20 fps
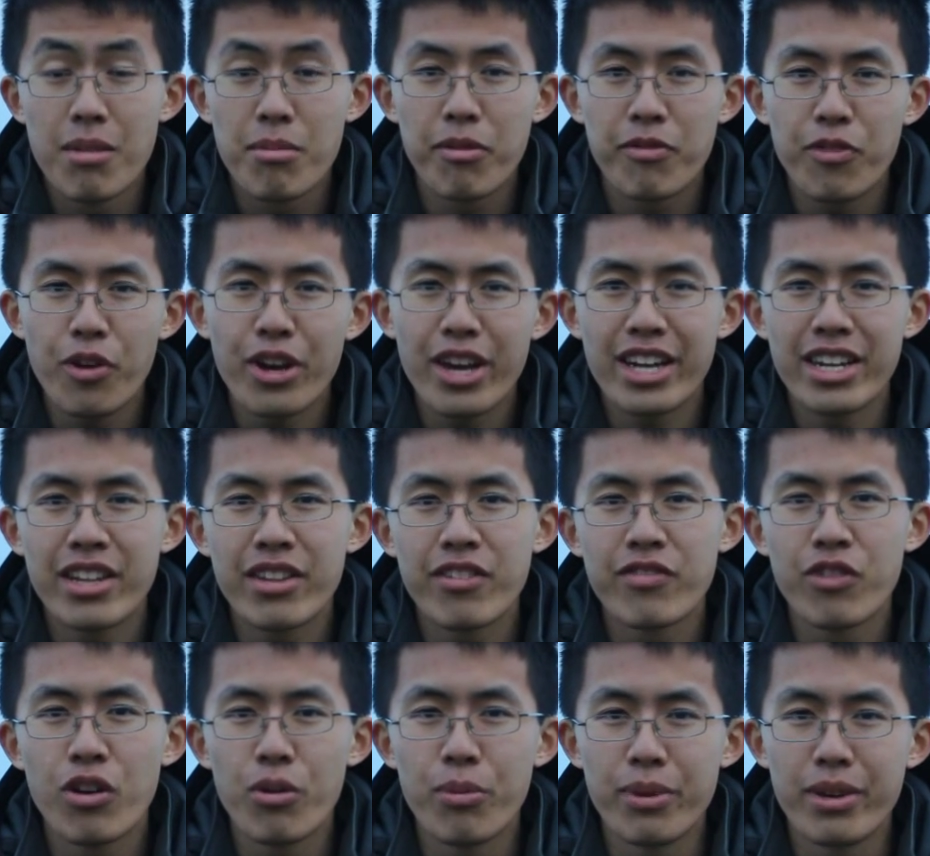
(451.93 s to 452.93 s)
Before you get another
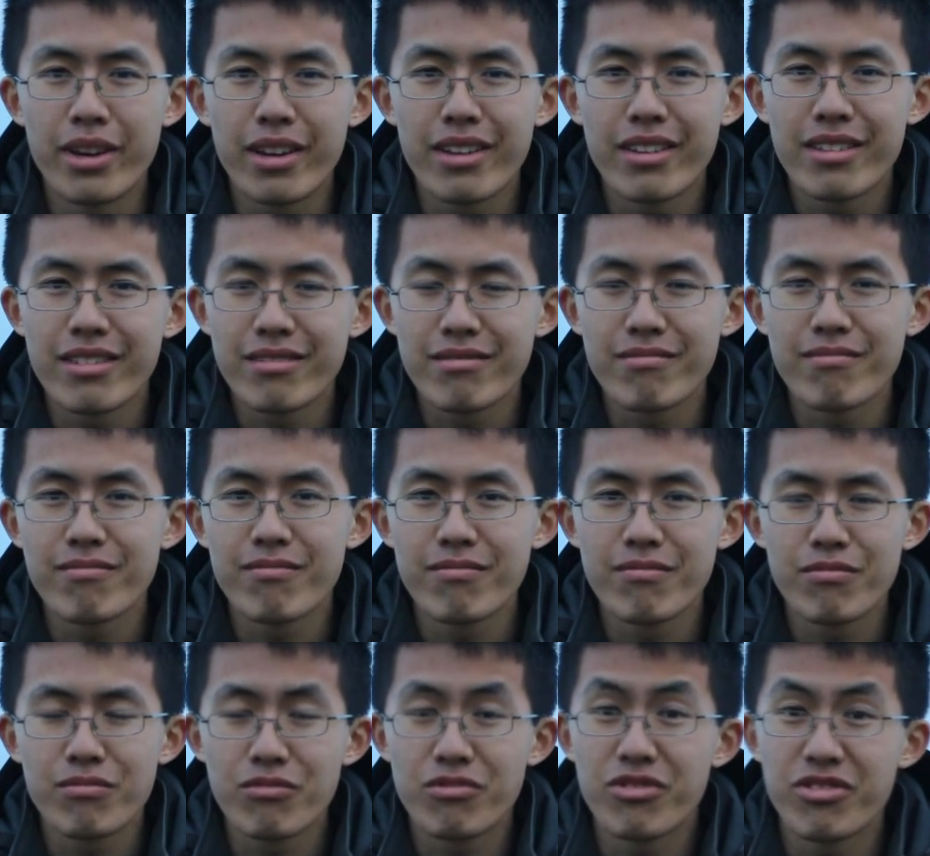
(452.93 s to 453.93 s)
phobia,
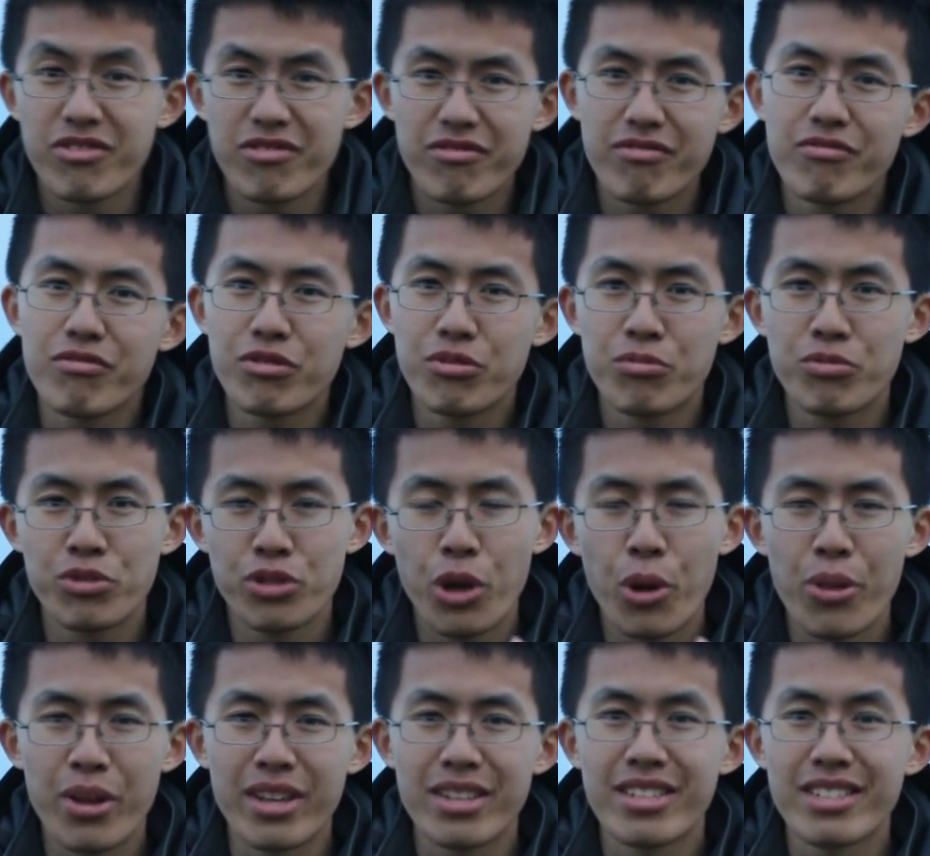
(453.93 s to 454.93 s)

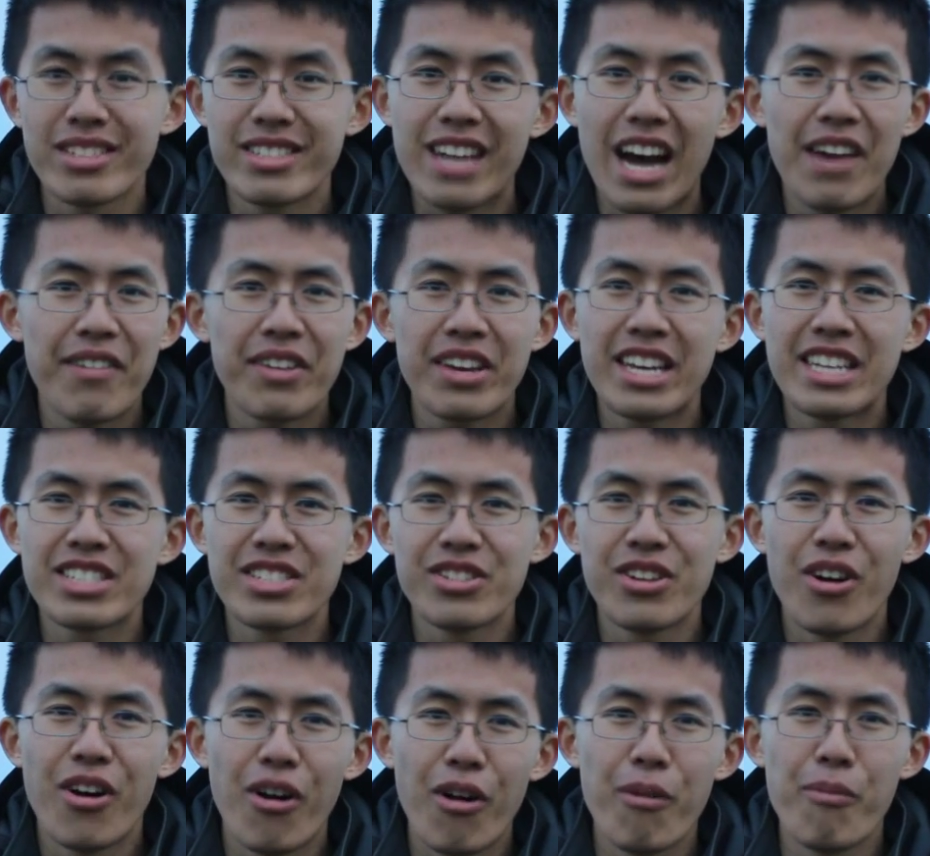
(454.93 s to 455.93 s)
know this: diving isn't
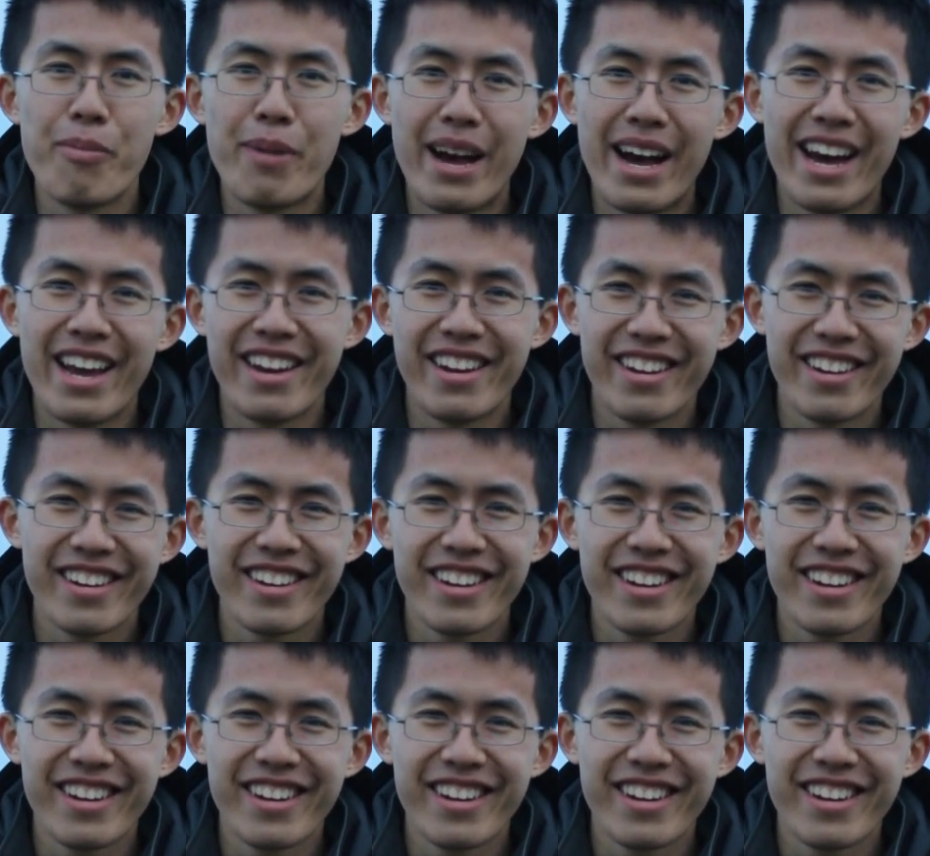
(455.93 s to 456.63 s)
all bad.